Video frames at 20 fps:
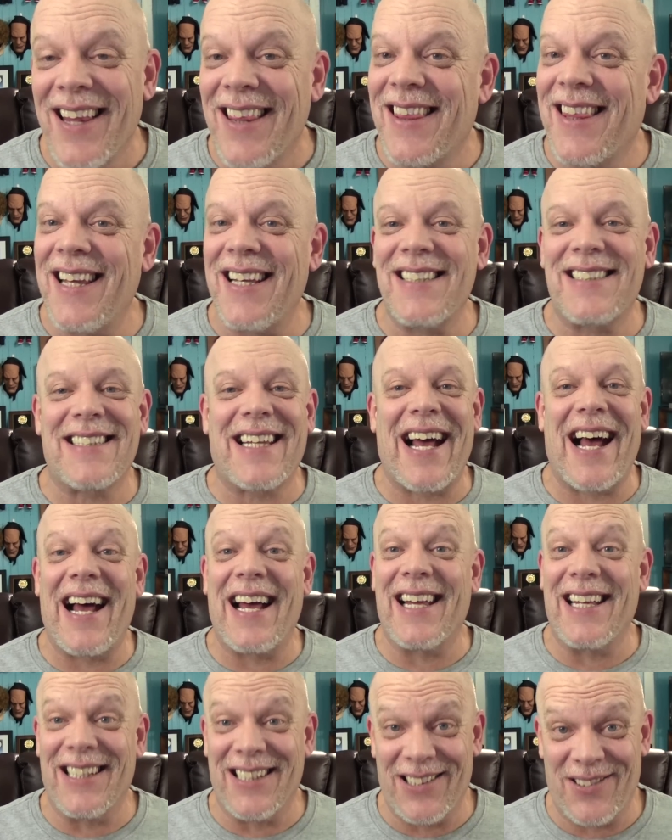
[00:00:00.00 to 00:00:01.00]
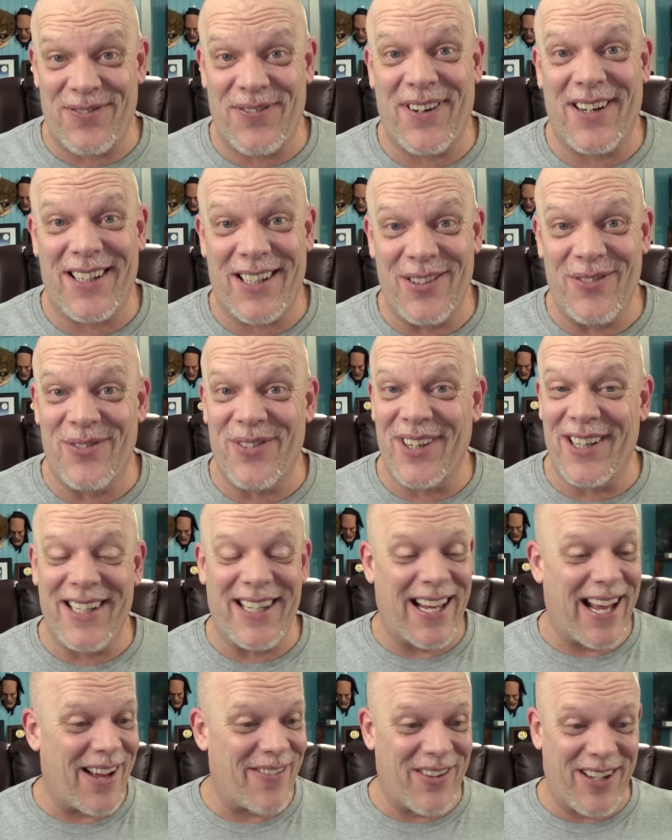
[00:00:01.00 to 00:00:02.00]
This guy is fucking
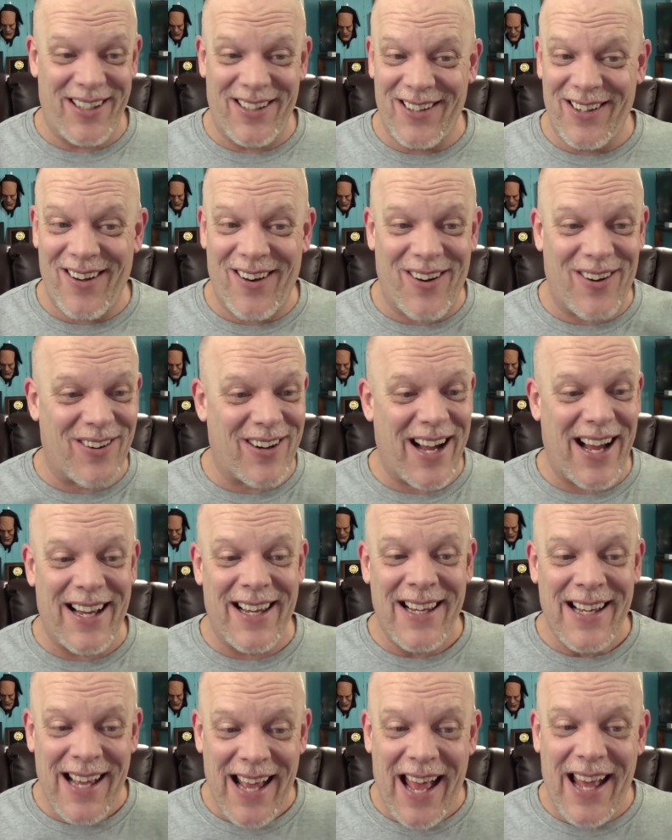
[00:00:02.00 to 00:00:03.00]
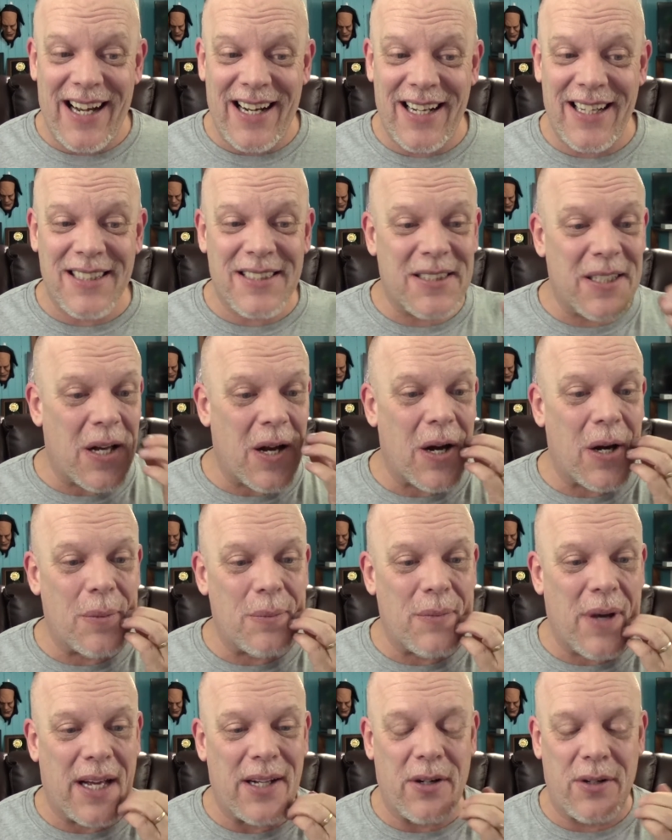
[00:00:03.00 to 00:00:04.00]
brilliant. I mean, no lie. And it is.
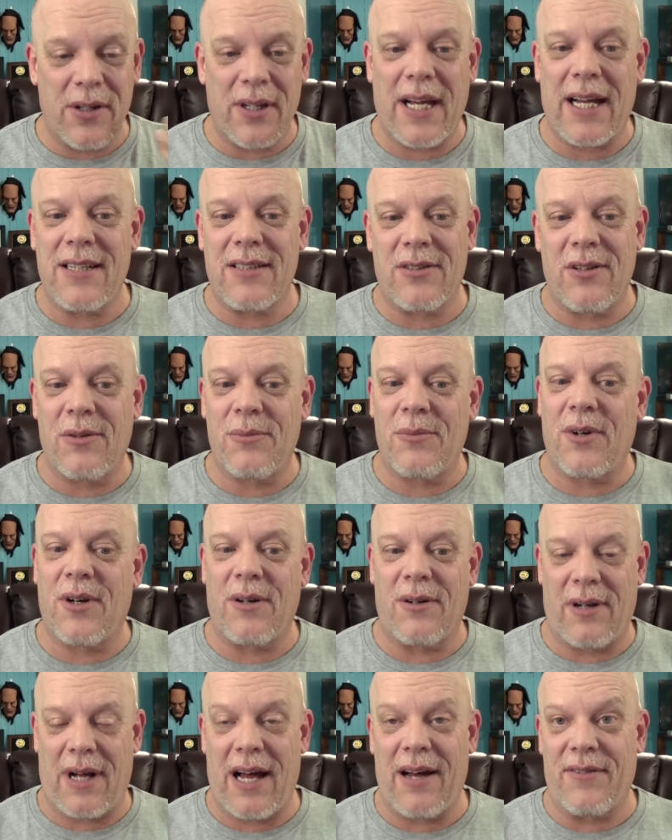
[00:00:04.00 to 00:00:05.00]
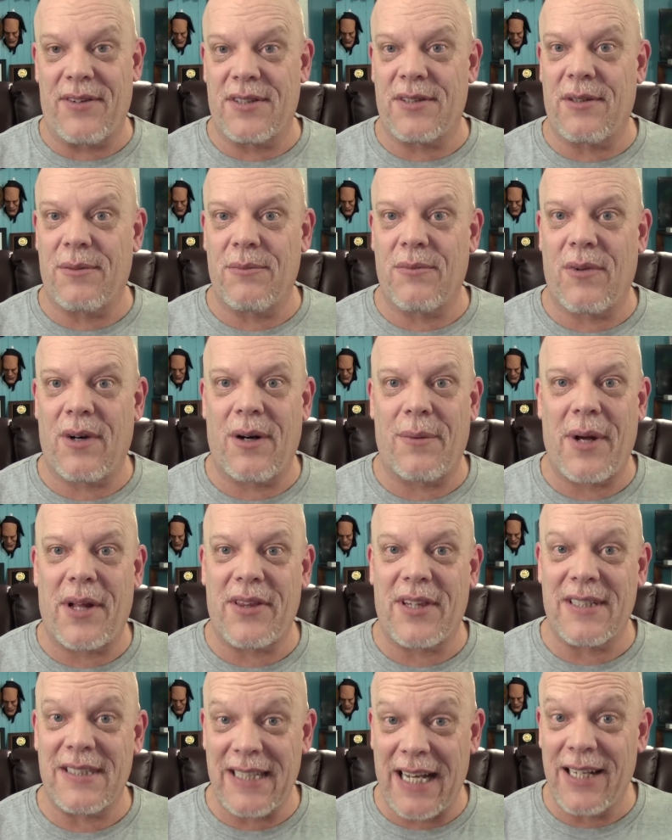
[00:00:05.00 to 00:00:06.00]
Um, I know you guys know more, obviously, more about
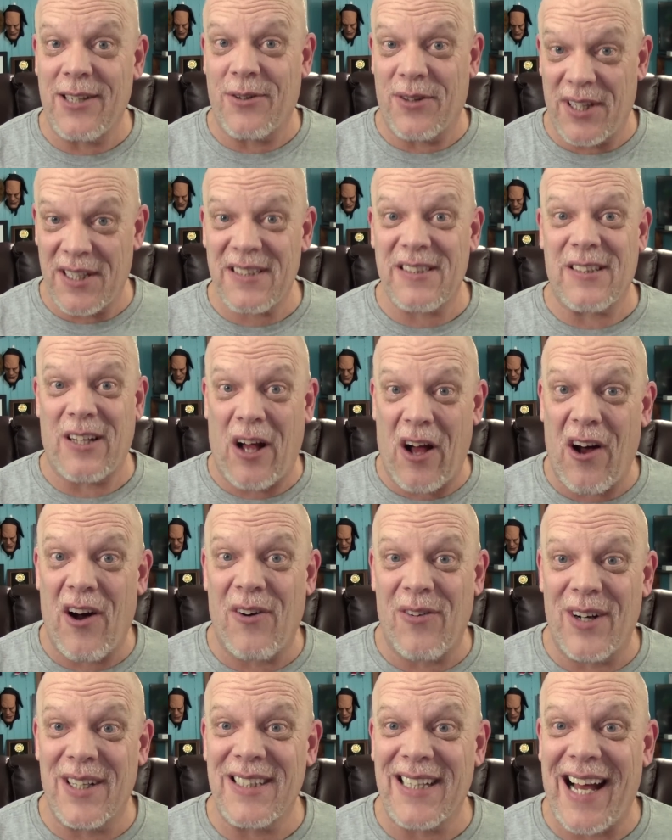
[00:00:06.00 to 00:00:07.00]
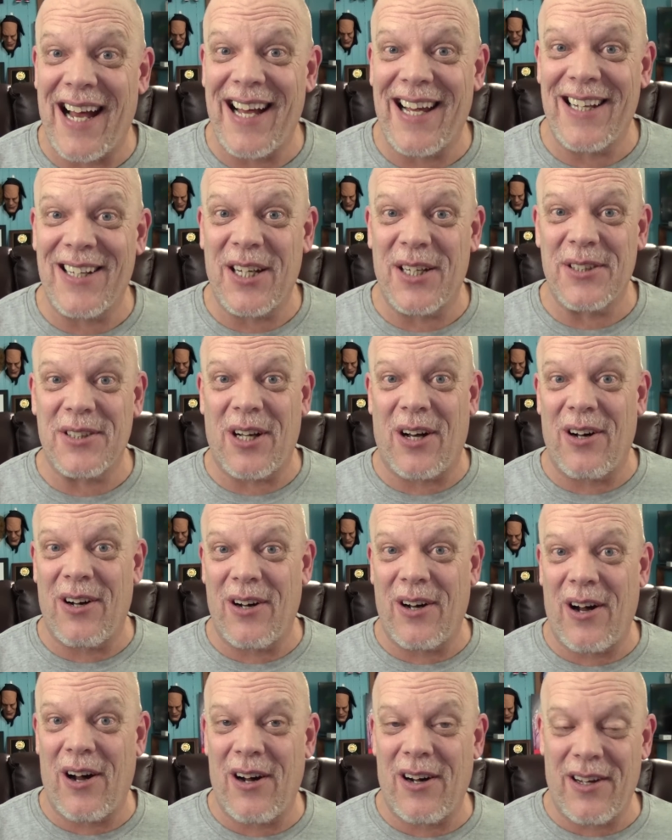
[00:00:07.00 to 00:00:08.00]
this than I do. This is all one guy. He does
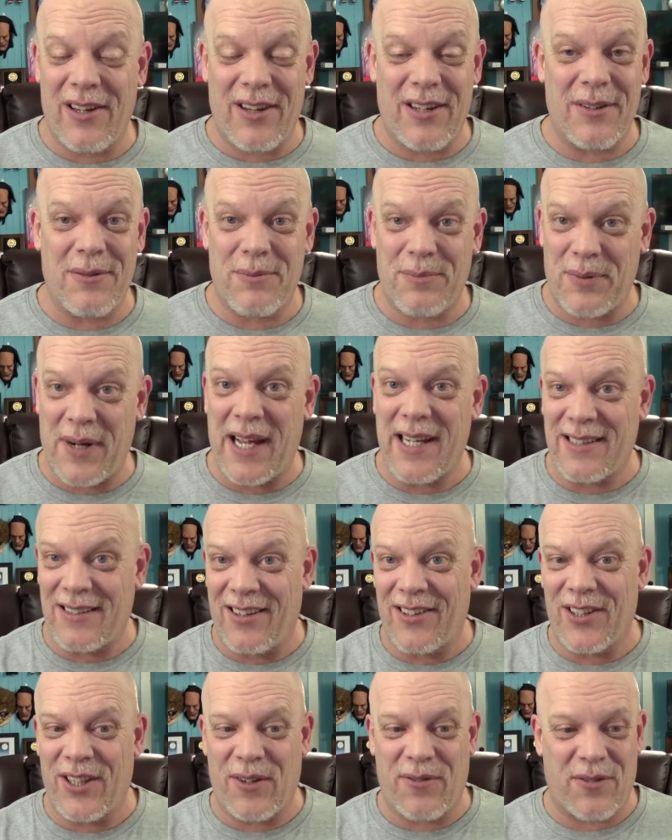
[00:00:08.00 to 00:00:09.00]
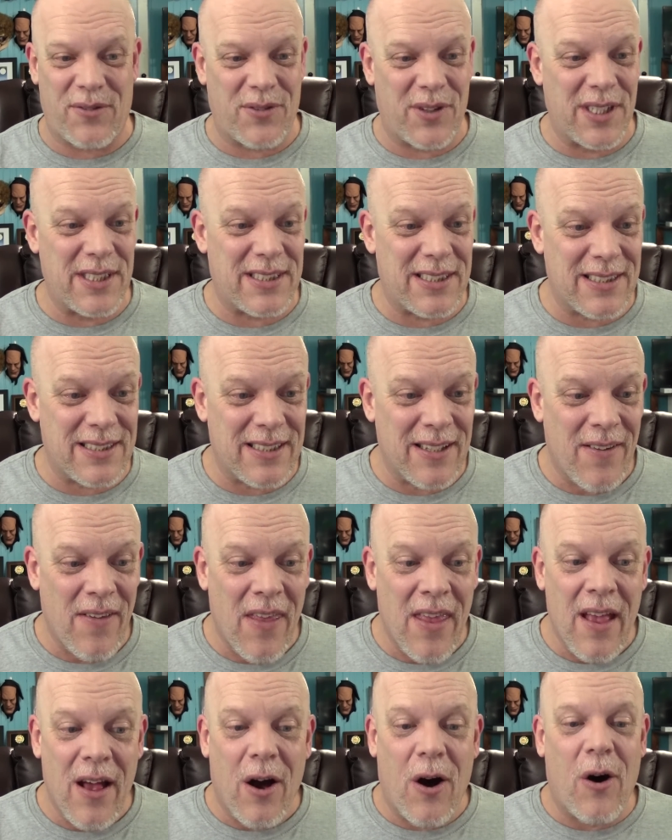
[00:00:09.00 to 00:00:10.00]
all all the pranks, all the different voices.
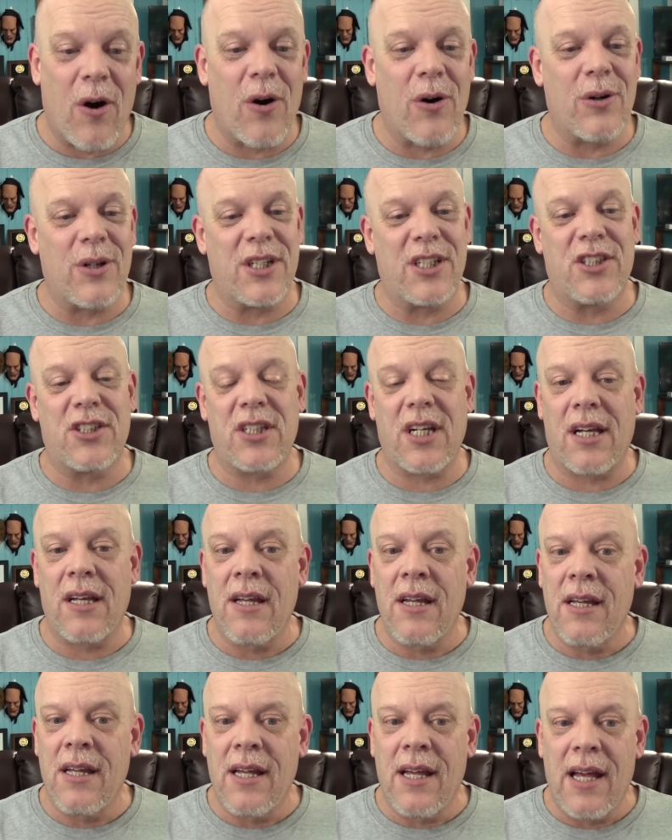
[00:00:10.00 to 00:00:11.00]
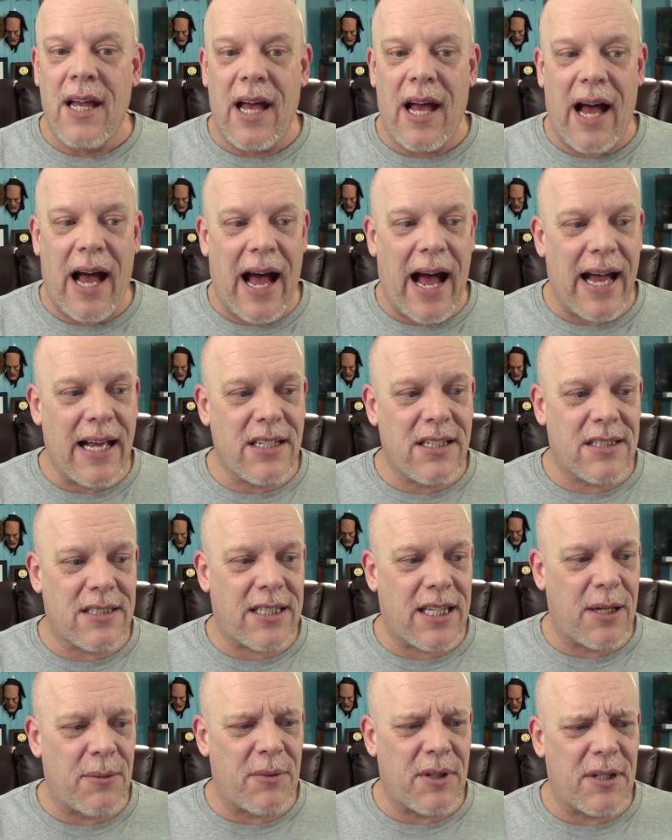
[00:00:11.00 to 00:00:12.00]
Holy shit! I just
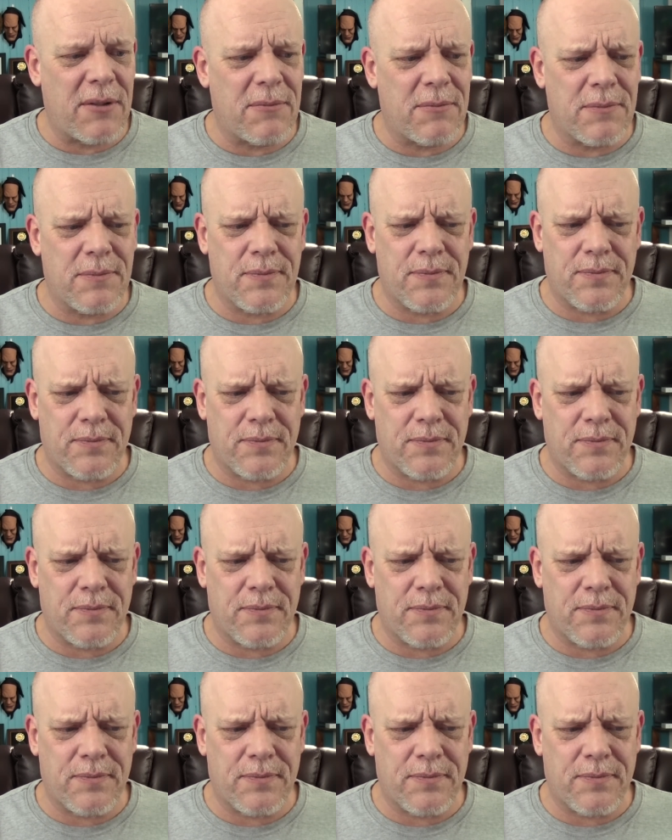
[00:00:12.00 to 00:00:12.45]
can't believe.